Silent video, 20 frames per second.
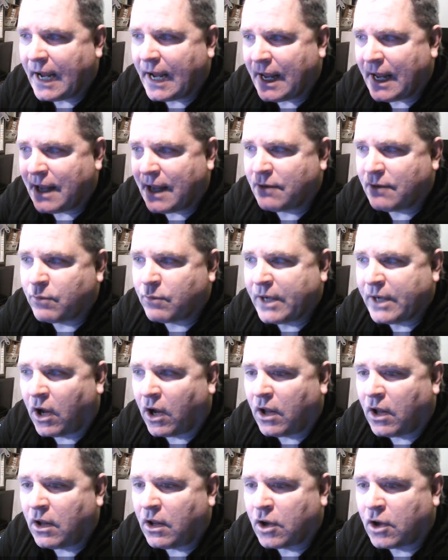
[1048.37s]
and we
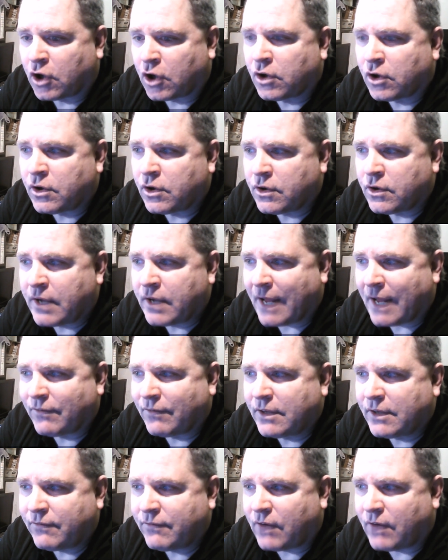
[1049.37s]
all heard
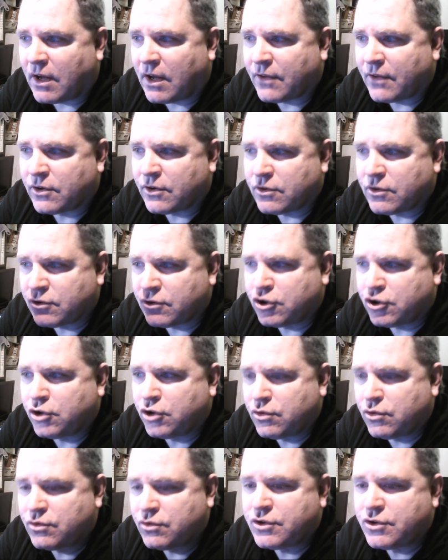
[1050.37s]
Heavenly Father
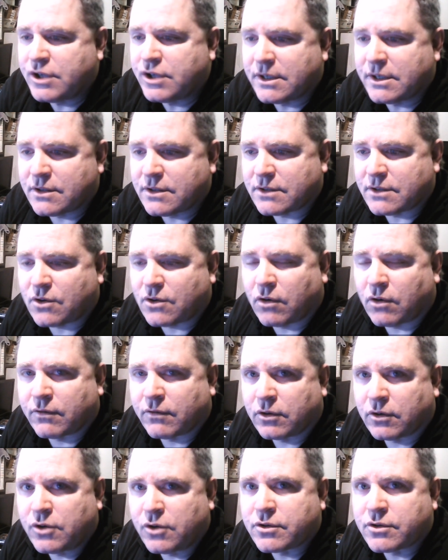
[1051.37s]
choose Jesus
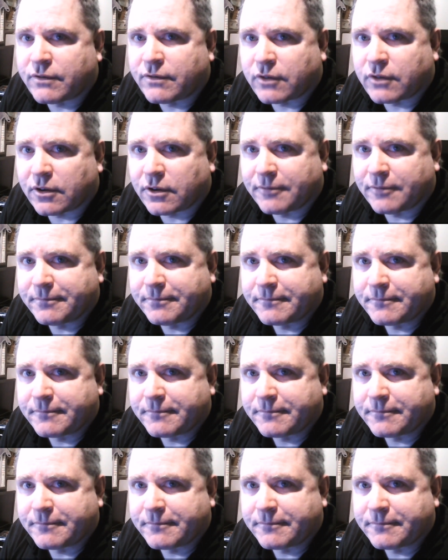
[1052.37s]
over Lucifer